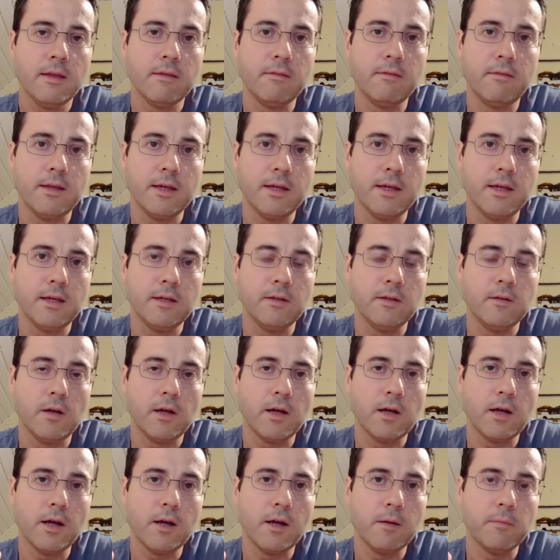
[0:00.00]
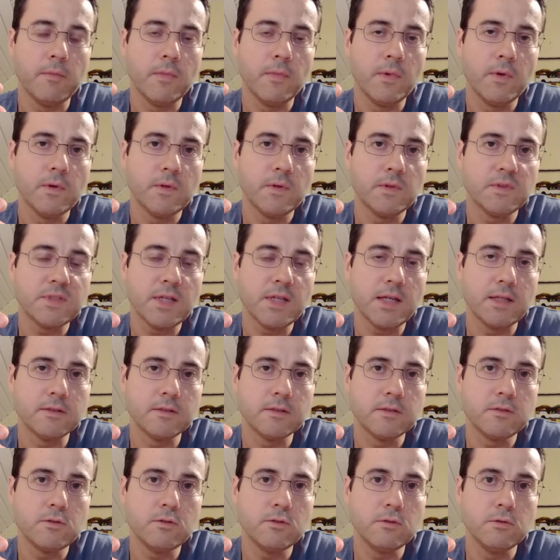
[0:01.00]
They
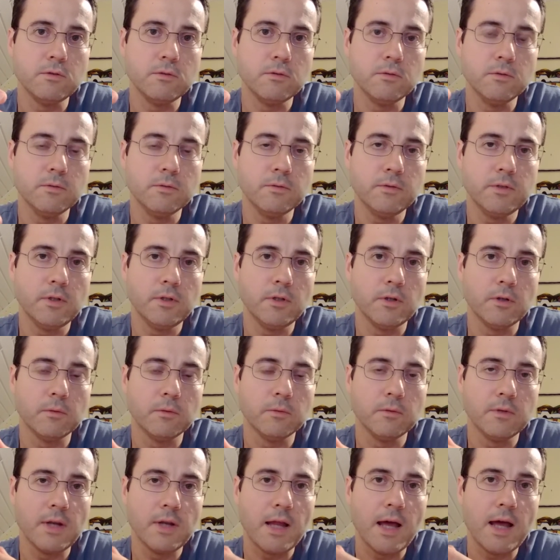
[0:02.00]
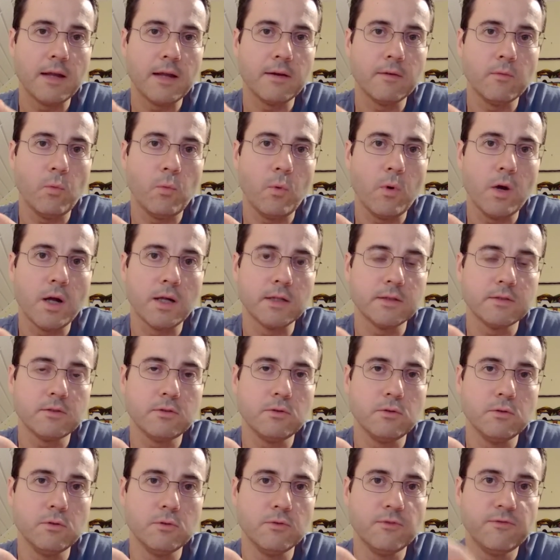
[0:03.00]
tend to, not want
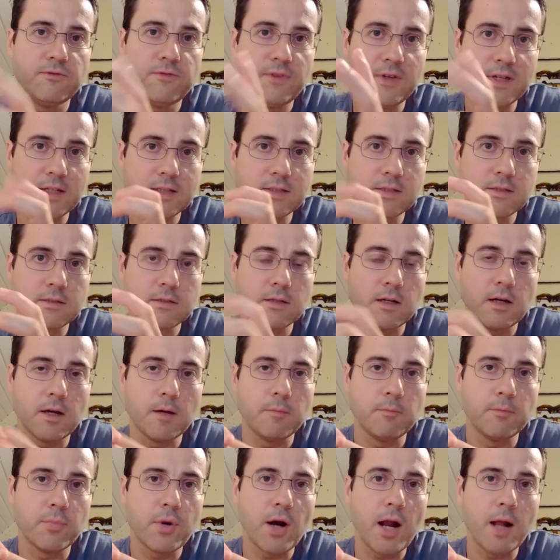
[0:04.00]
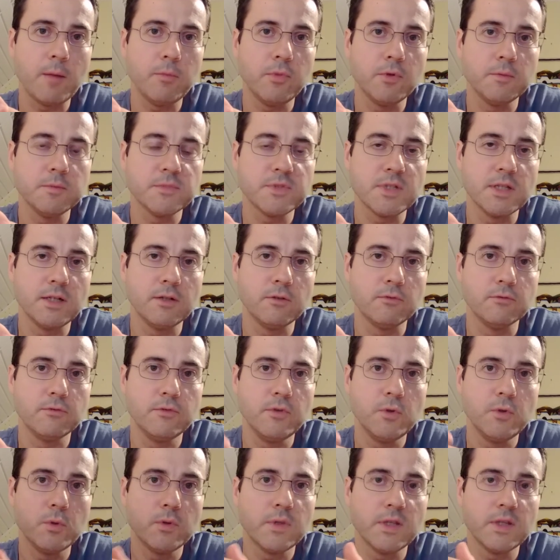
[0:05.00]
to fix problems. They don't
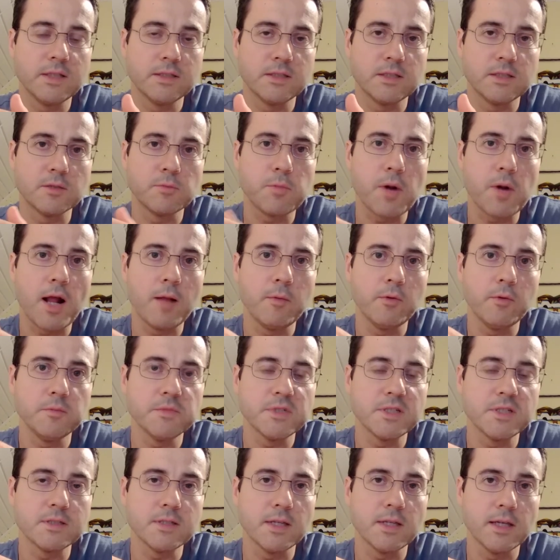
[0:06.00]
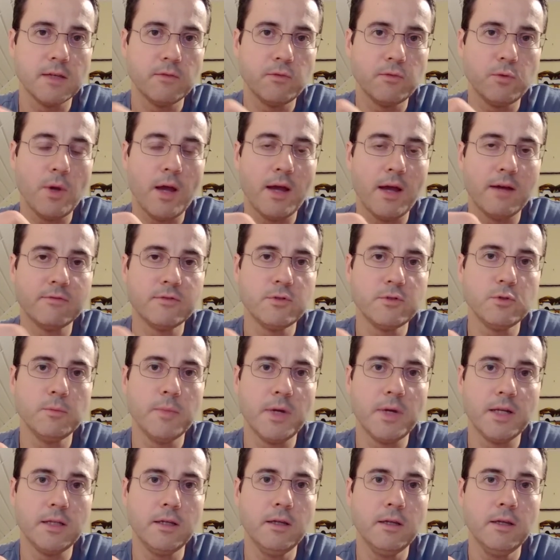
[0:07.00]
view things as problems. It's like if you have too
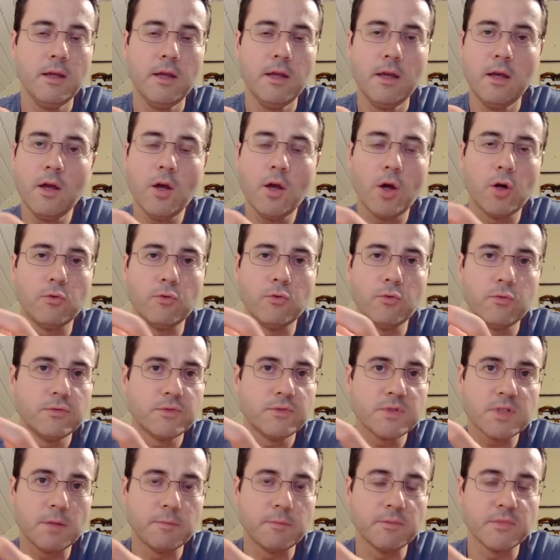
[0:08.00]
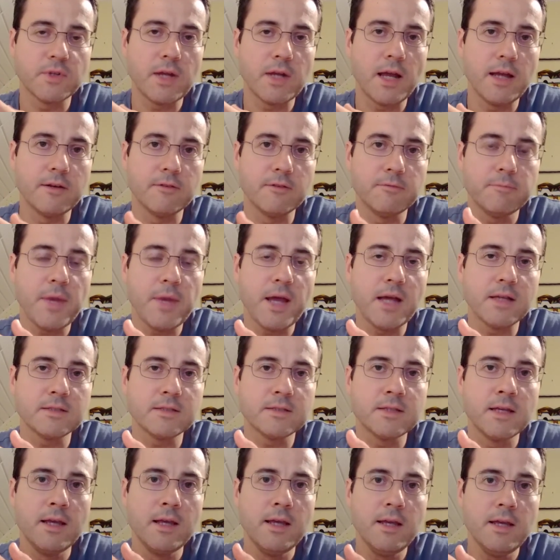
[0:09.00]
many of some kind of
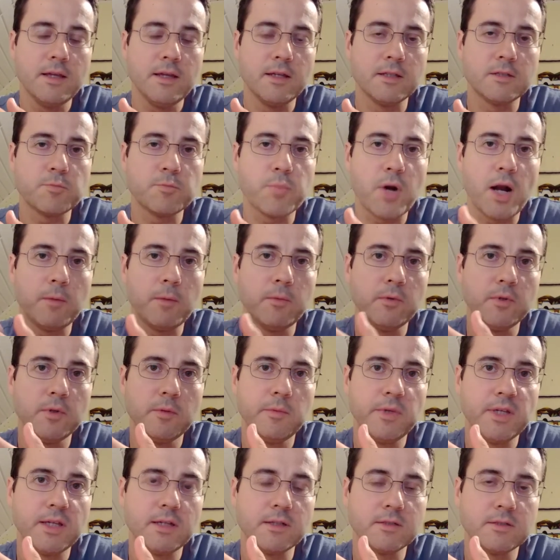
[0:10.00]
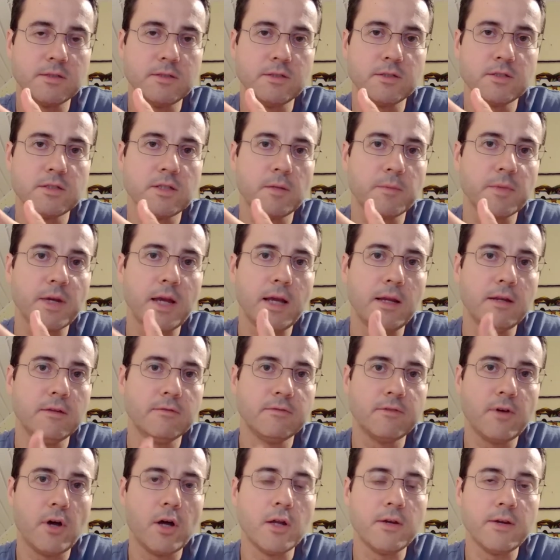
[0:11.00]
pest, it's probably because there's some kind
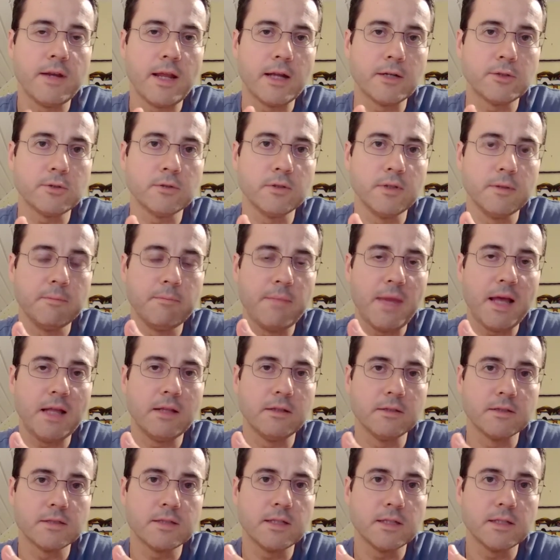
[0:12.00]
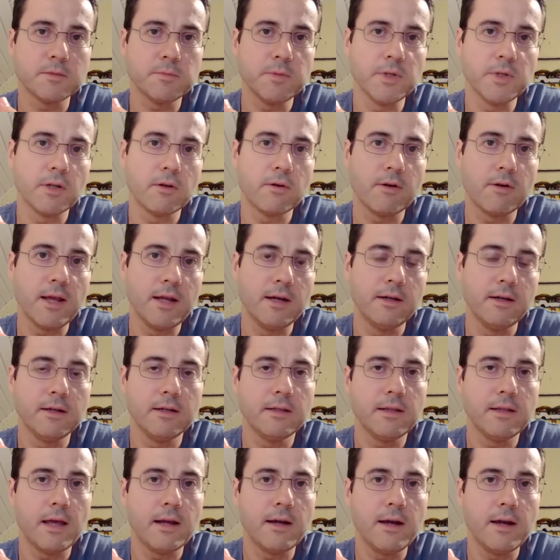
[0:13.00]
of unnatural imbalance that's been created
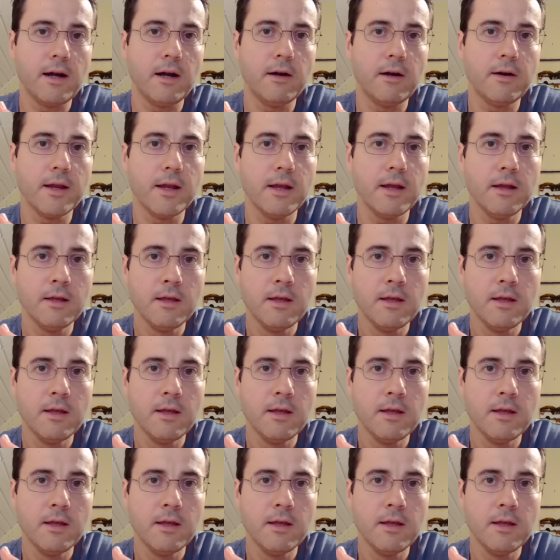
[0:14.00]
in that area.